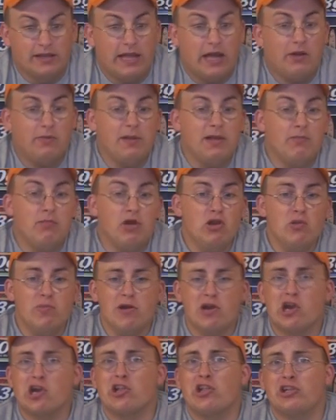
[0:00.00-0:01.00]
That'll be a
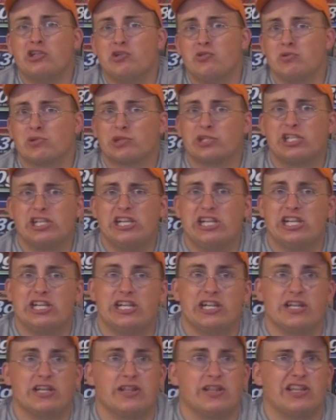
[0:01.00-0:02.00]
blooper that you will
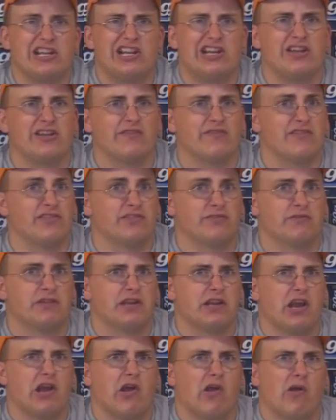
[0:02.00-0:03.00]
see in the end of this
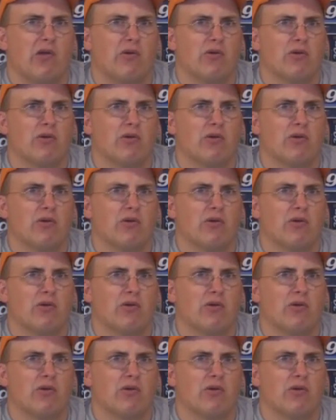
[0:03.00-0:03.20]
video.